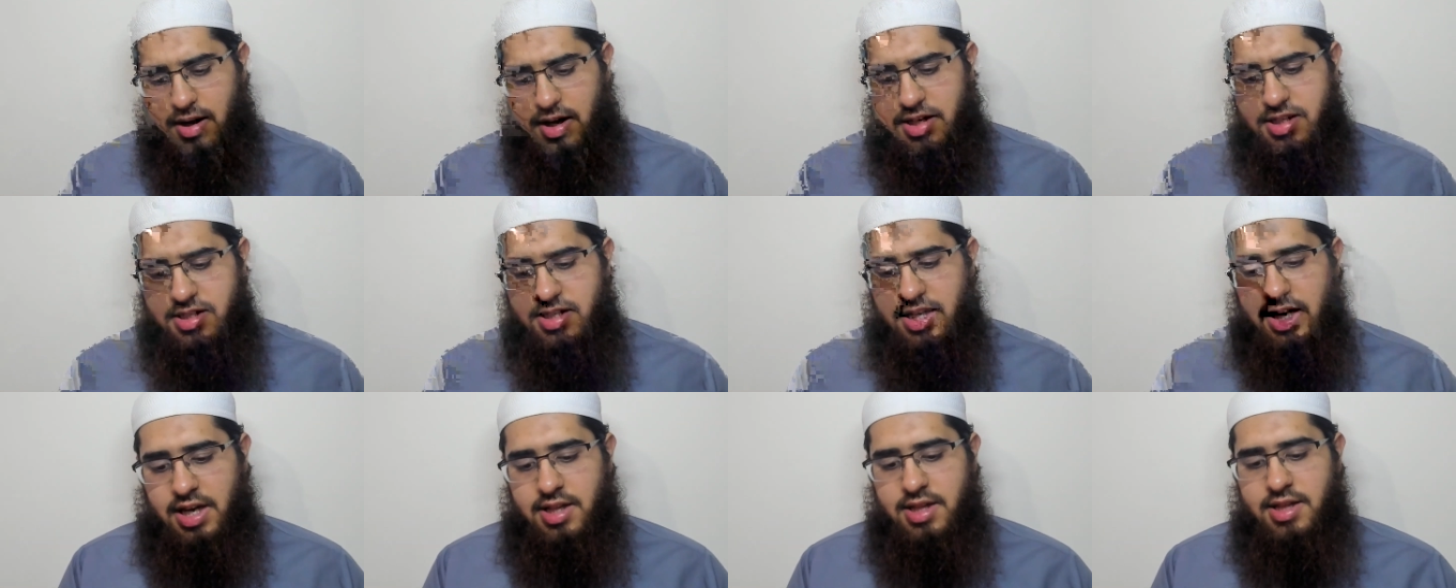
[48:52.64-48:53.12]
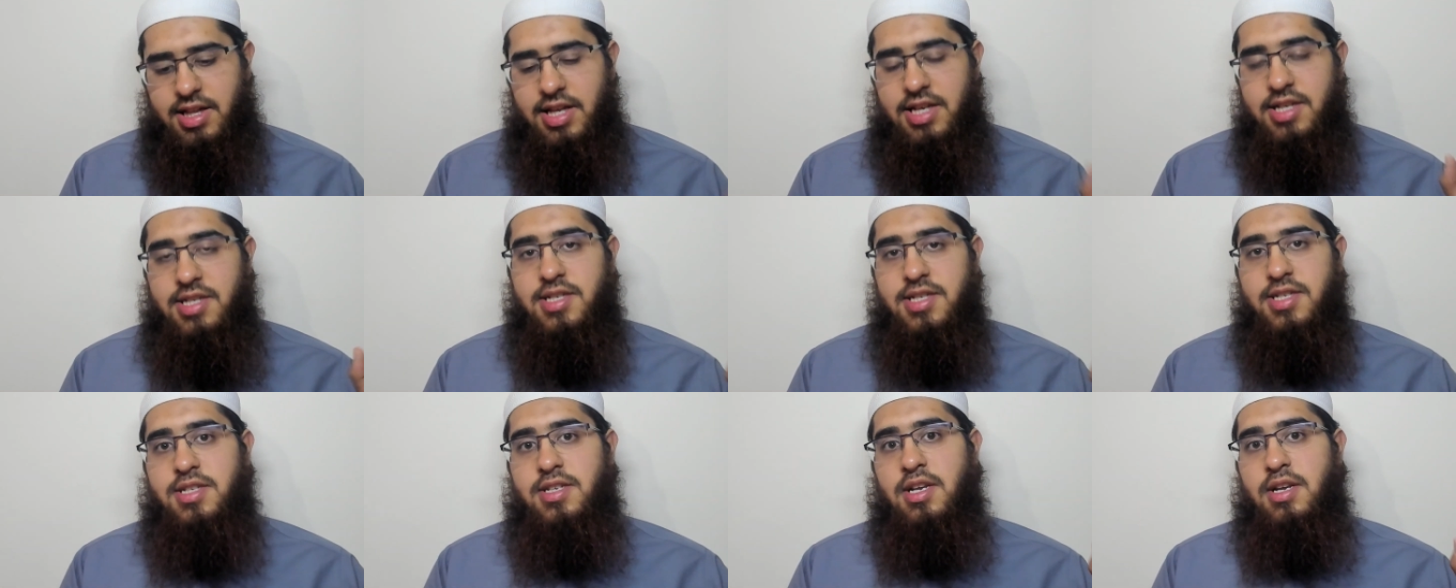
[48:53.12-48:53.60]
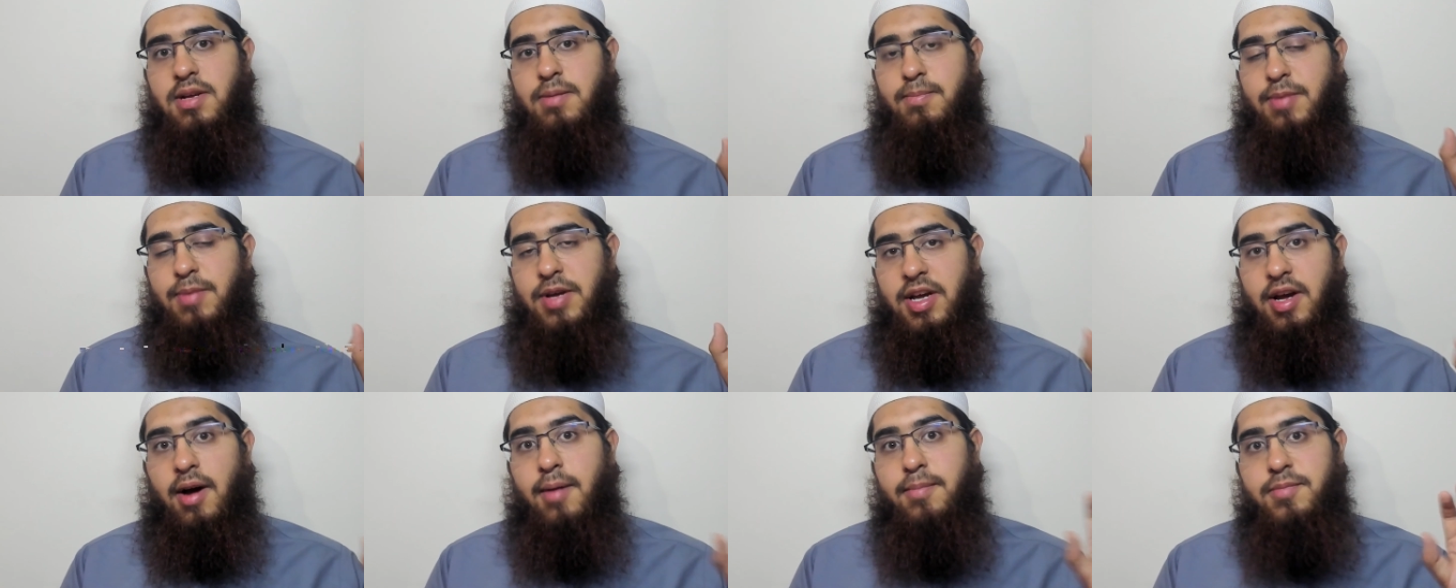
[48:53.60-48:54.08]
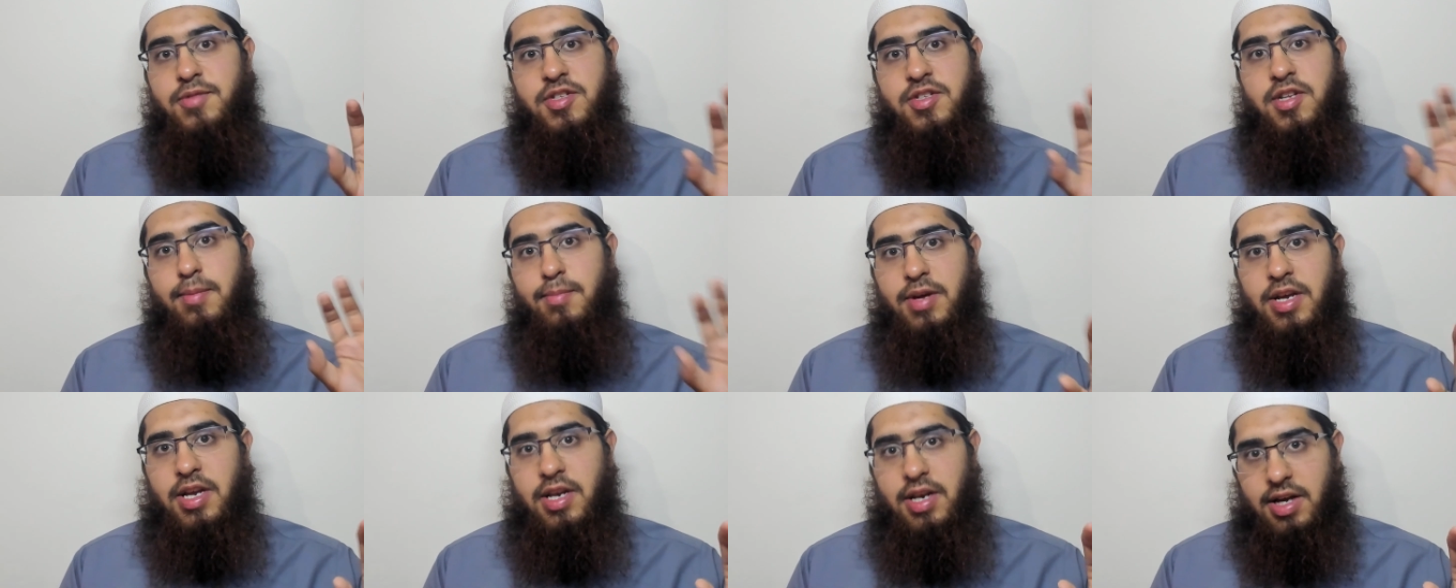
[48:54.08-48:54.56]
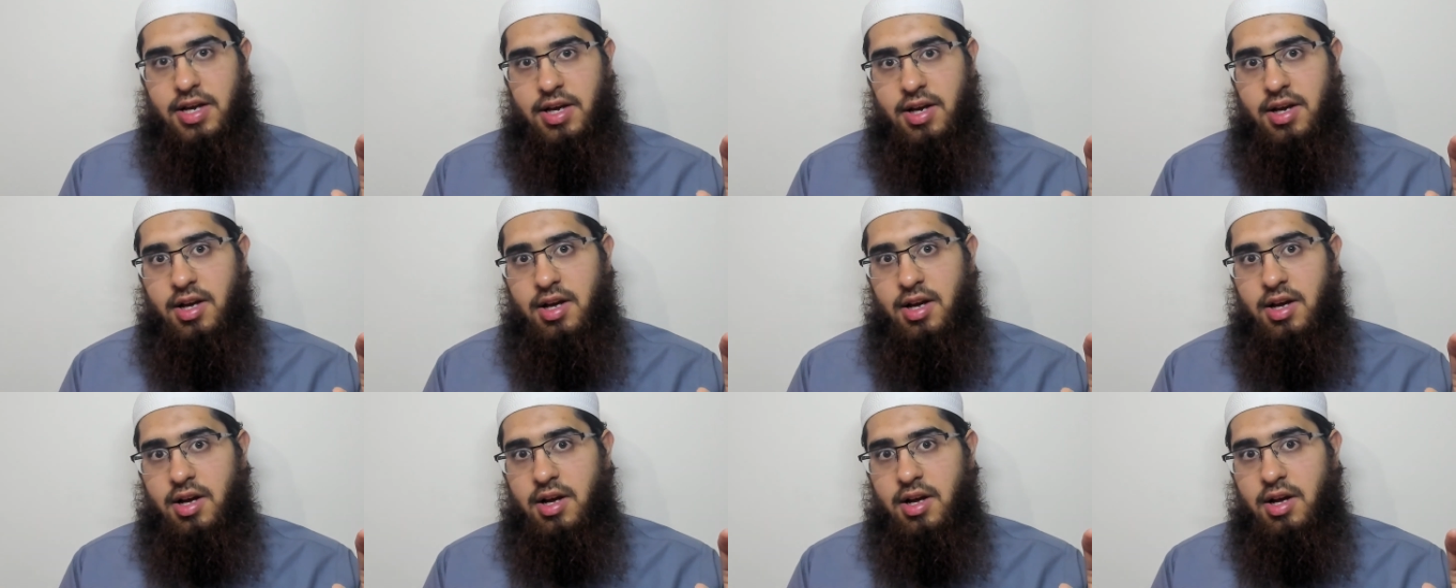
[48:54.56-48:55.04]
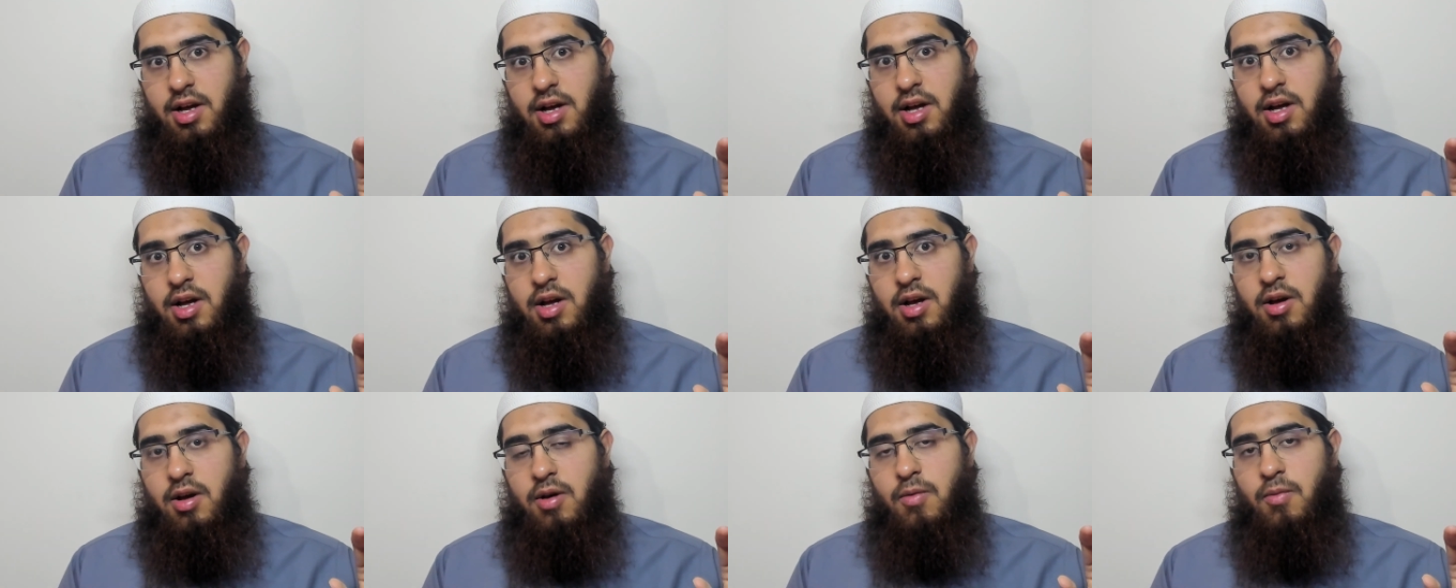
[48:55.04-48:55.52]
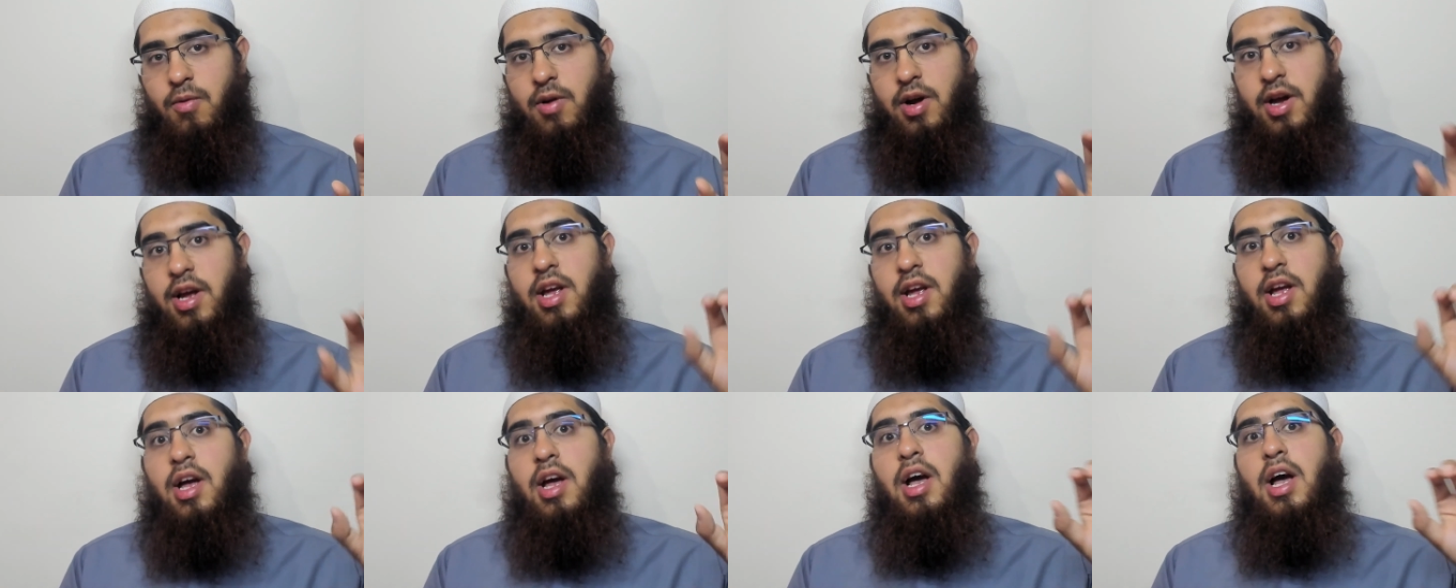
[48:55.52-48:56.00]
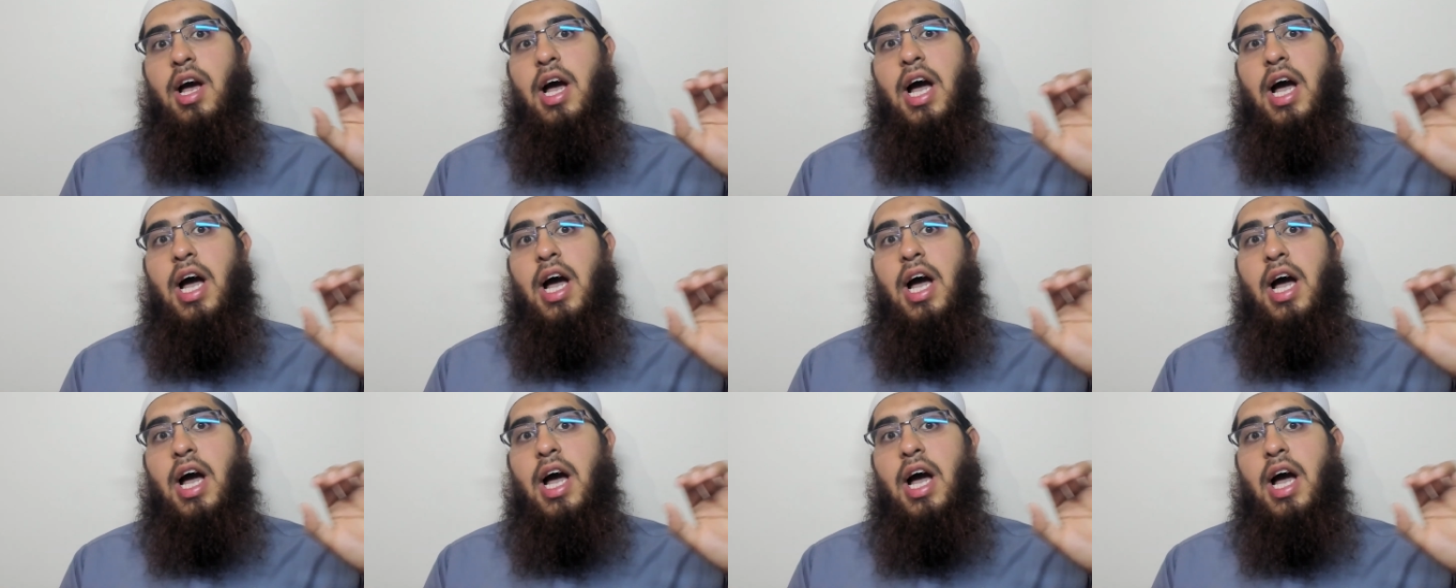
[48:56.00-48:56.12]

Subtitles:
is that this becomes the meaning, right?